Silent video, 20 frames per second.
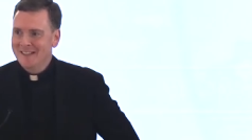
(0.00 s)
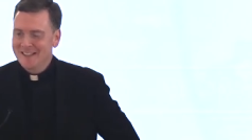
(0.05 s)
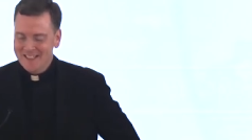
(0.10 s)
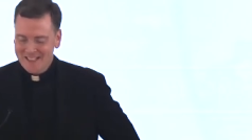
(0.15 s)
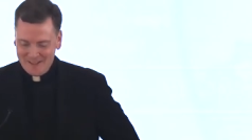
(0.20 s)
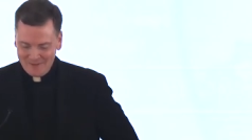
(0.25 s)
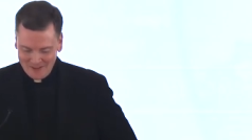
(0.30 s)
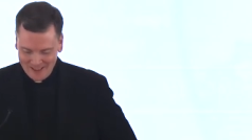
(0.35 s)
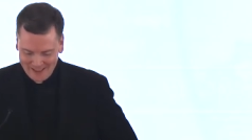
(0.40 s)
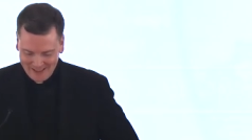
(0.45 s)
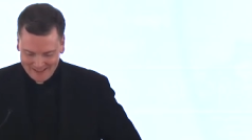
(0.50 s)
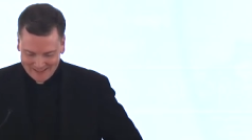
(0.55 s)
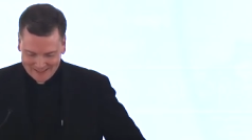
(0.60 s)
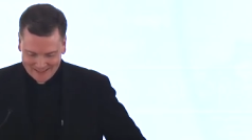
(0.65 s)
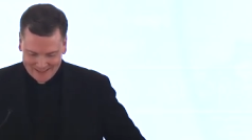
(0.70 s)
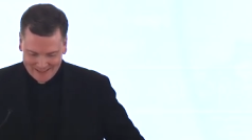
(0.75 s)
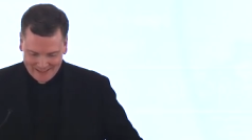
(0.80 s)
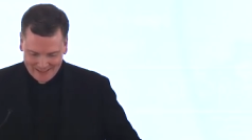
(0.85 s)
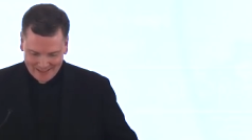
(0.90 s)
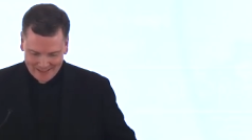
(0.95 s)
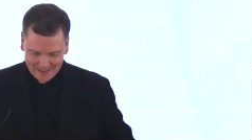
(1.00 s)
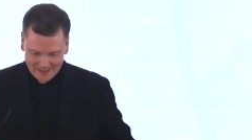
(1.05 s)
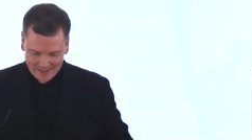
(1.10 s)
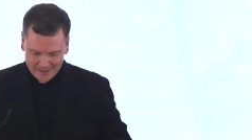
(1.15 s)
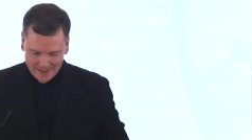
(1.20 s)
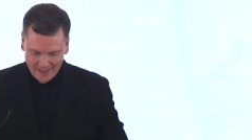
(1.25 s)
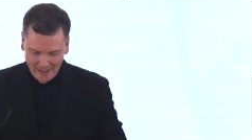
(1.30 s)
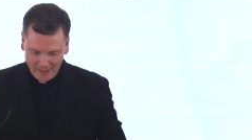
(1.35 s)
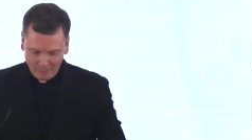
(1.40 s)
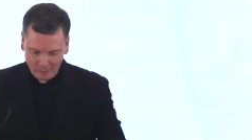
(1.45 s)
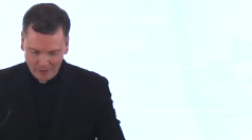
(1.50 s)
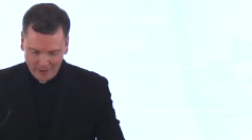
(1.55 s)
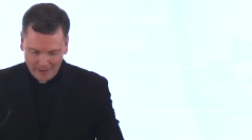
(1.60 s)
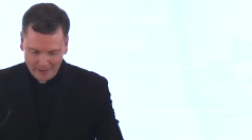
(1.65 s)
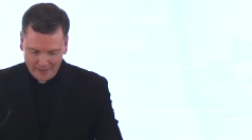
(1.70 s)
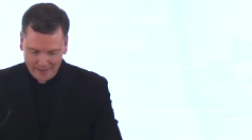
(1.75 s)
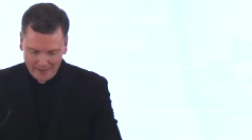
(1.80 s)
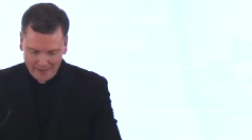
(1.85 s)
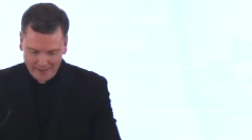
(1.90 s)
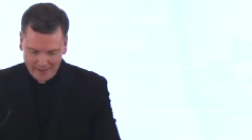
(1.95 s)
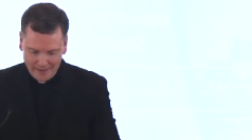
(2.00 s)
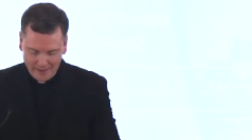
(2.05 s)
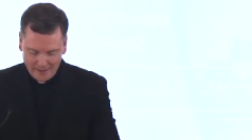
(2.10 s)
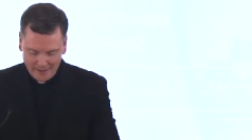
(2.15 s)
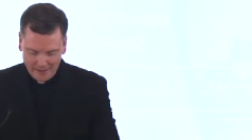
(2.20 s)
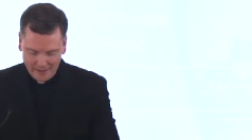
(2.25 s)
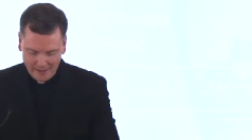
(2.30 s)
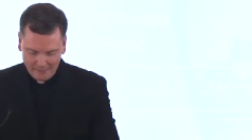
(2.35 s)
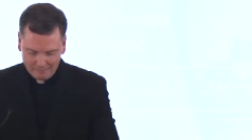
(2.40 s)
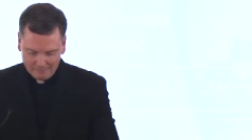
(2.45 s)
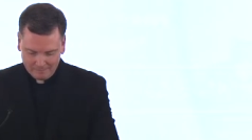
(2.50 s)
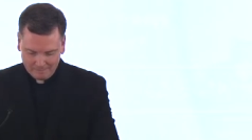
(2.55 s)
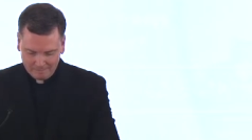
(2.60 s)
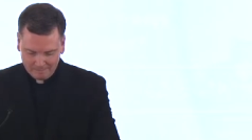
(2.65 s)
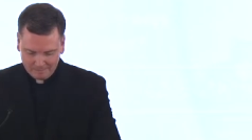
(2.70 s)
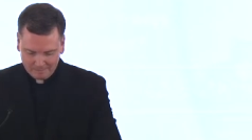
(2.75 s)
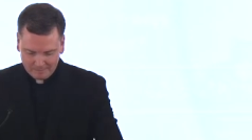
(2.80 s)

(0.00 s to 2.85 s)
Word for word: this evening to celebrate the, uh,